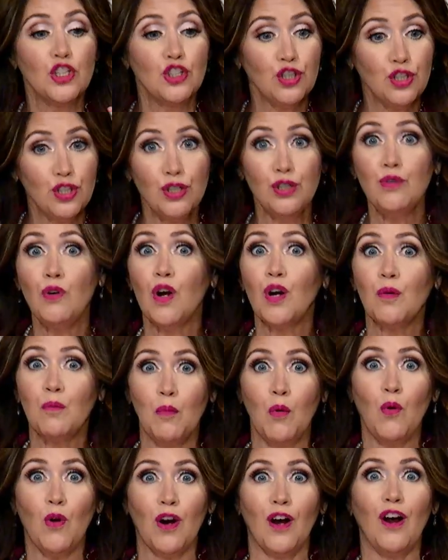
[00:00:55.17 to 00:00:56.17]
two or
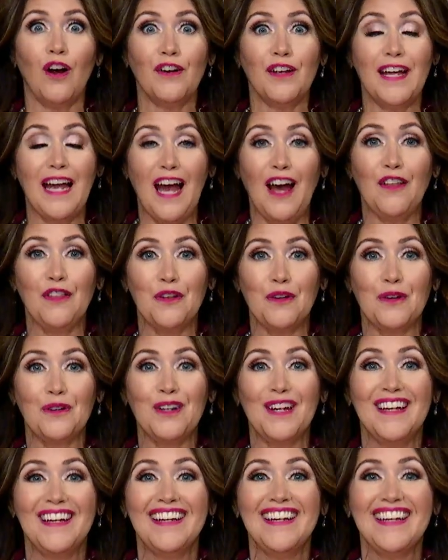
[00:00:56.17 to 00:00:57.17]
more are gathered